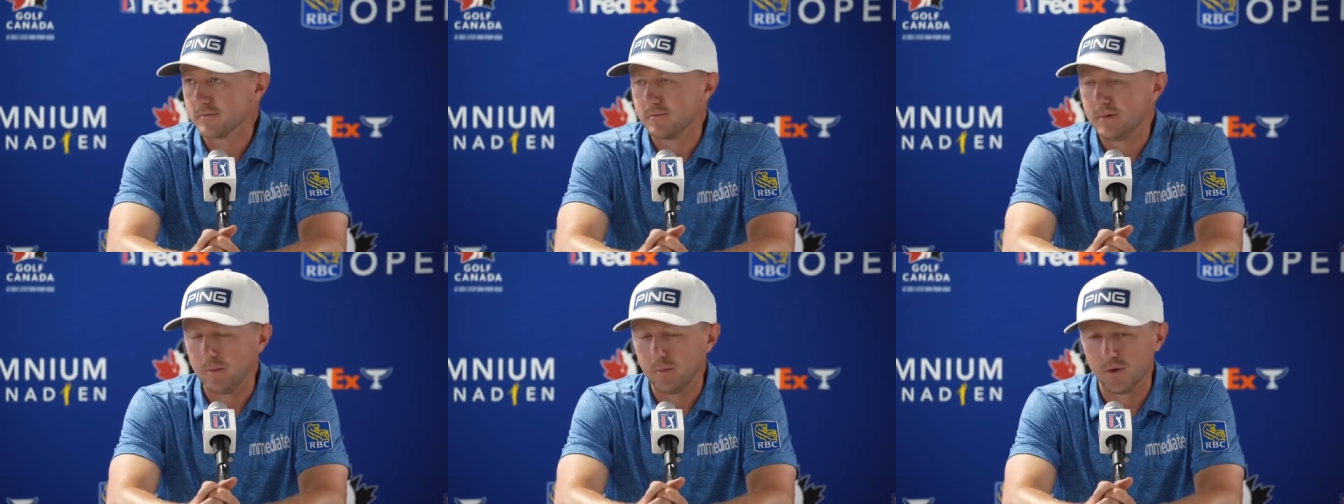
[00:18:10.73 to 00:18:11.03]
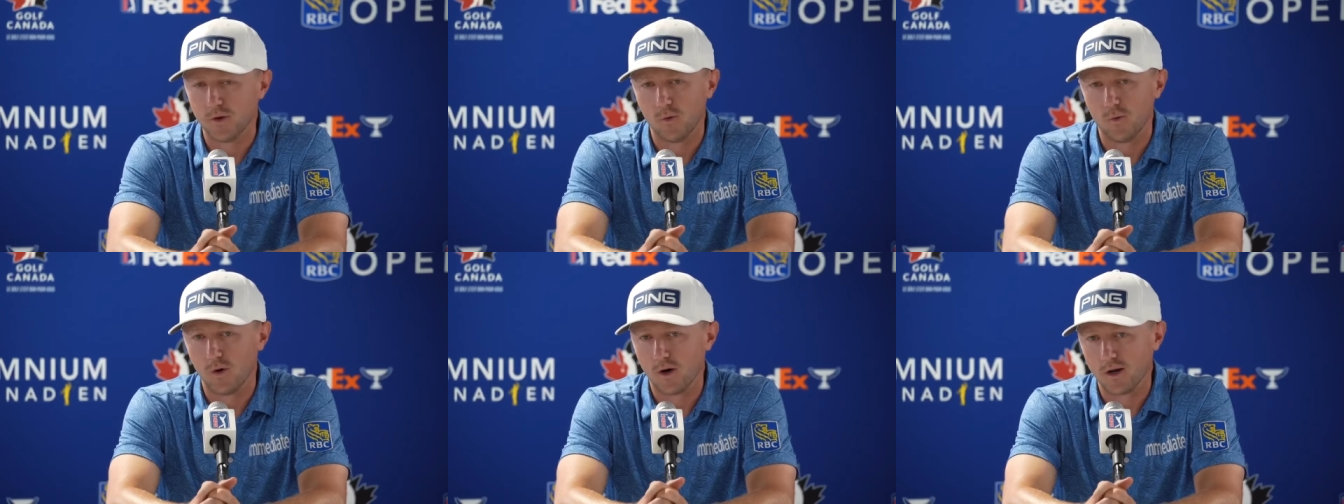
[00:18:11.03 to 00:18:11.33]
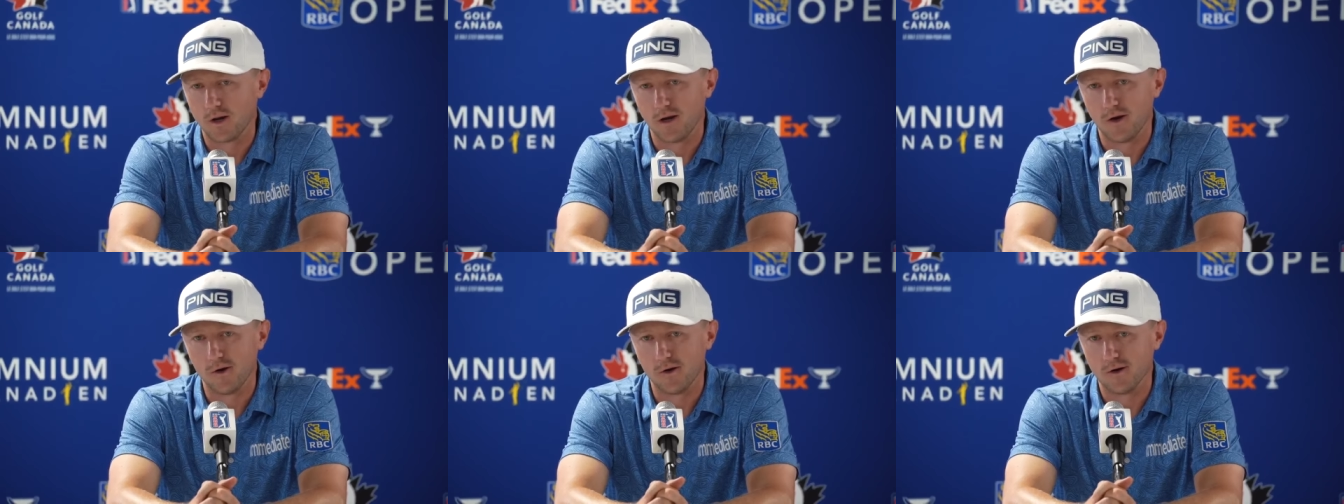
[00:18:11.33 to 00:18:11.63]
People don't want
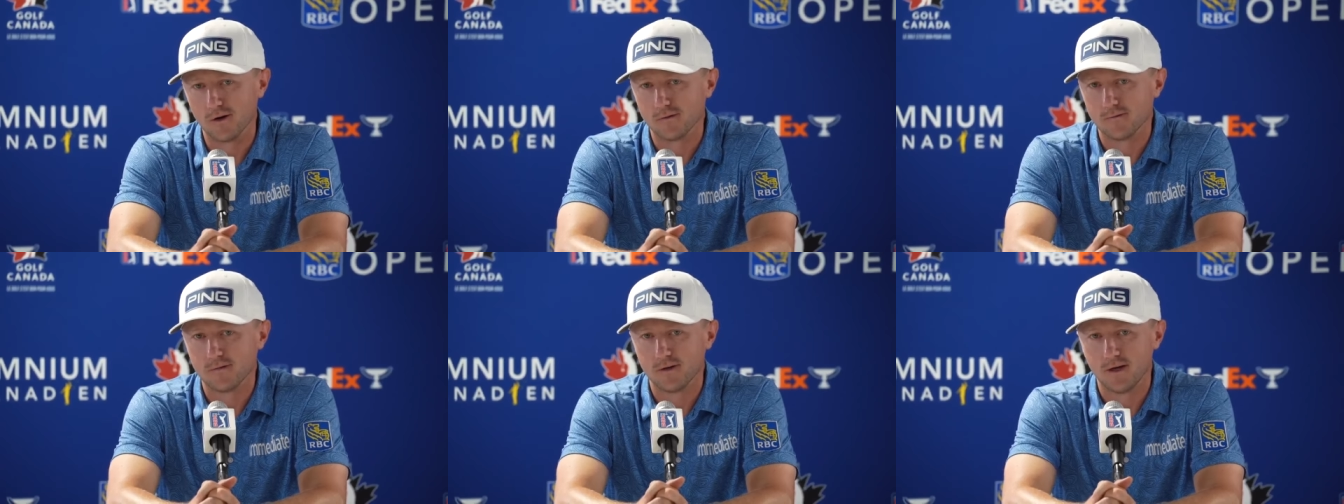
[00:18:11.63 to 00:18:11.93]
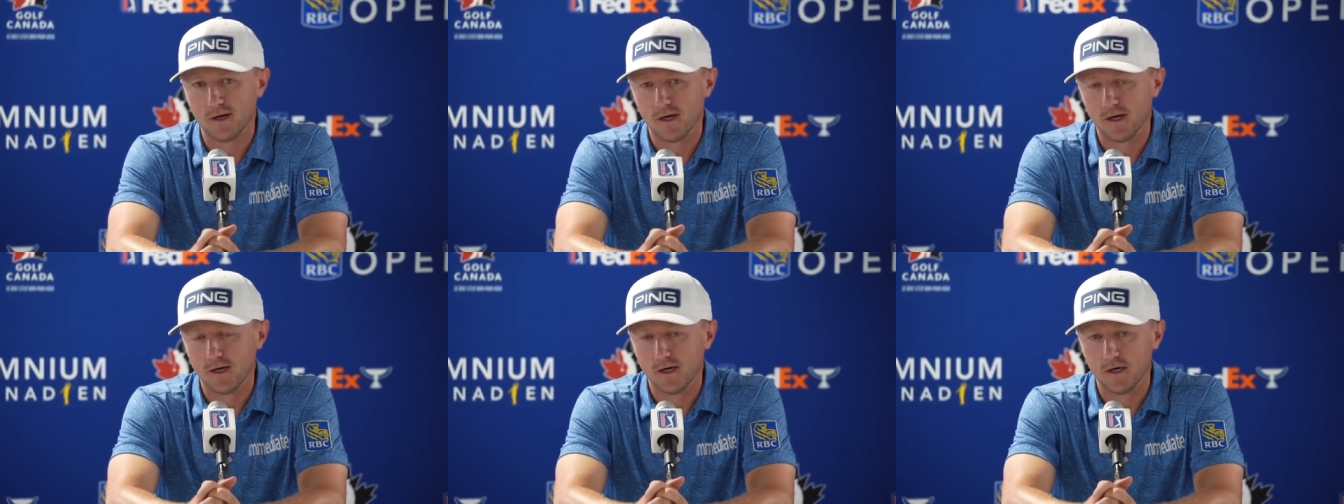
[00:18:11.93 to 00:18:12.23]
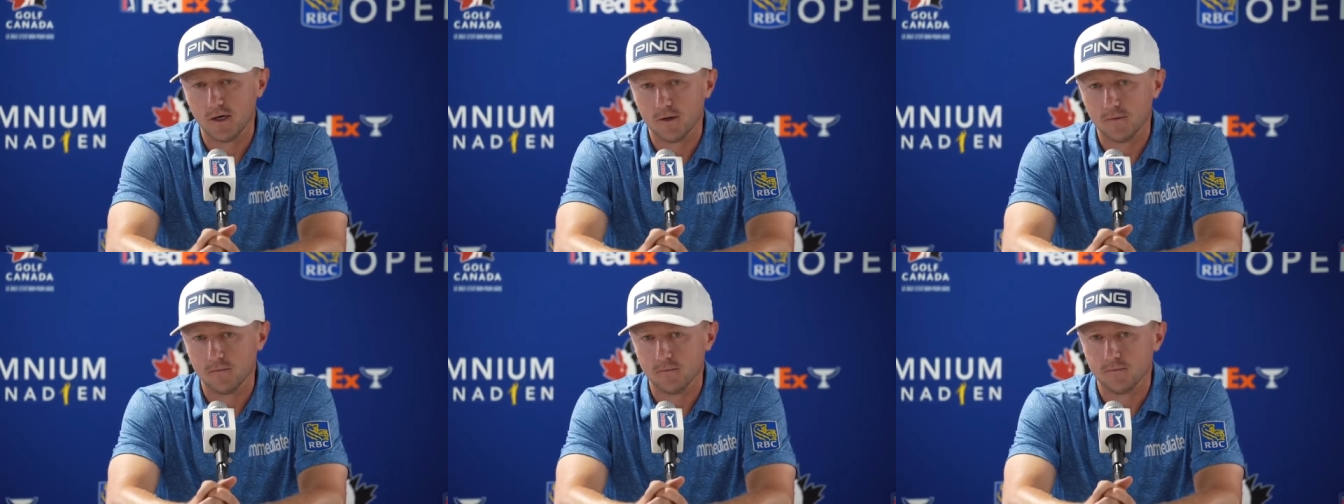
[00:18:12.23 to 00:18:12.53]
to hear it.
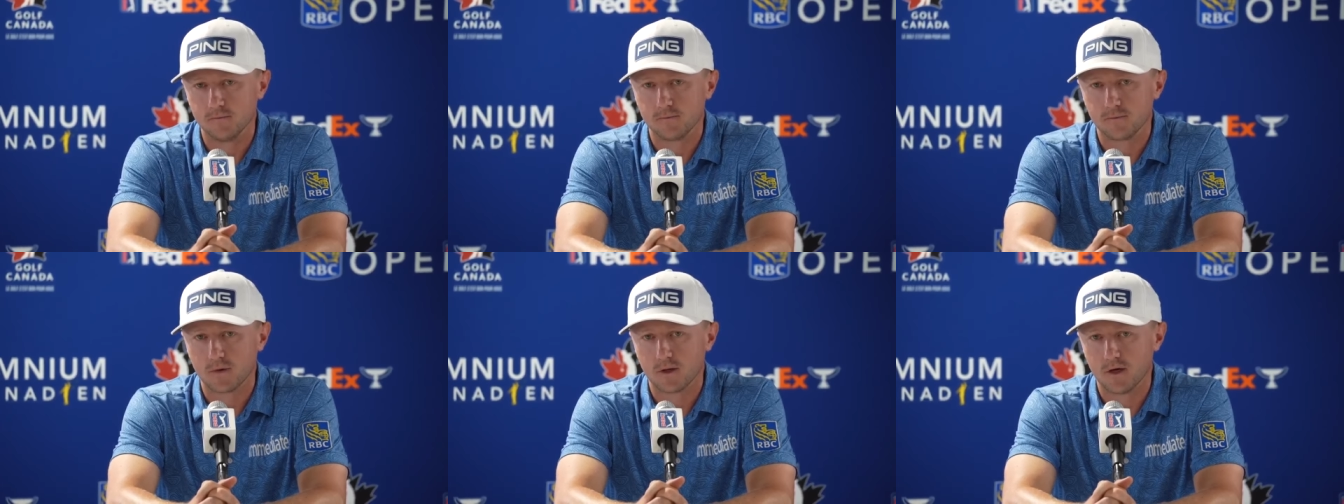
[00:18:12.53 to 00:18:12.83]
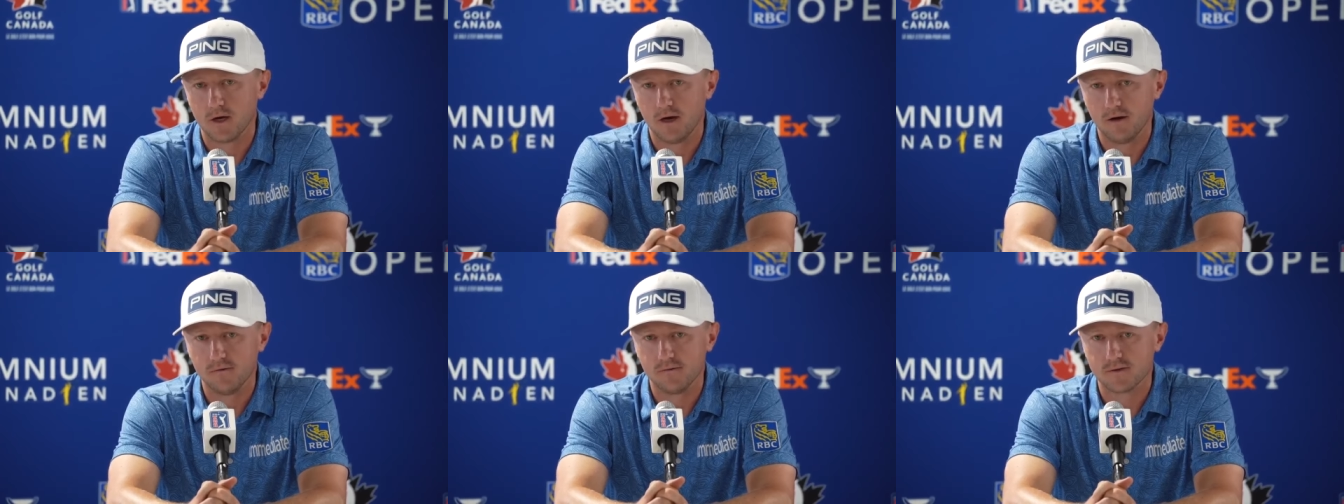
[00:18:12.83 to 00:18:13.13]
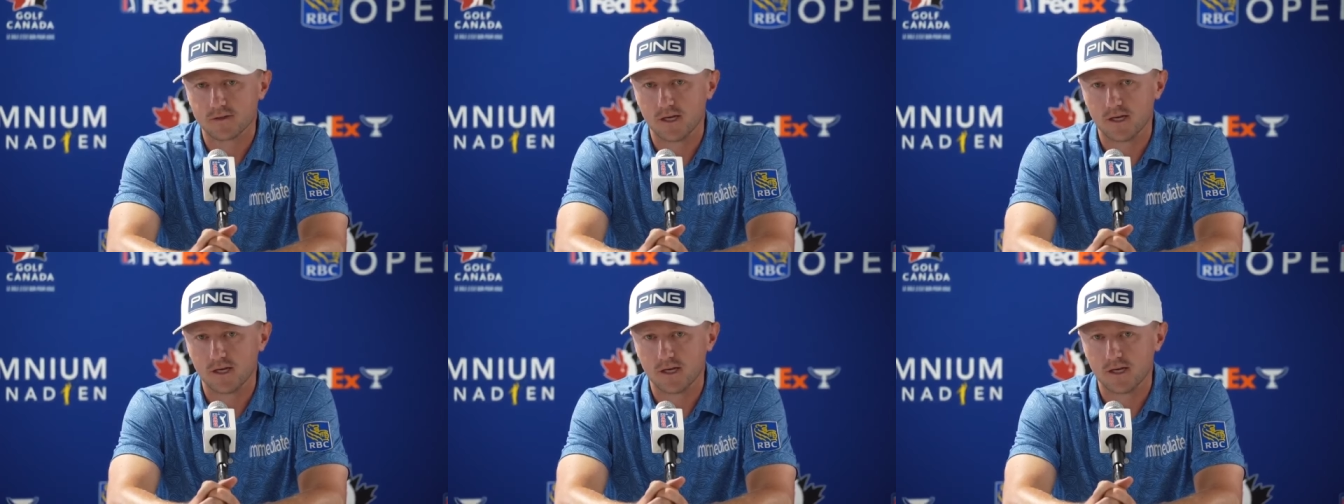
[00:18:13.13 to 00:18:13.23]
I've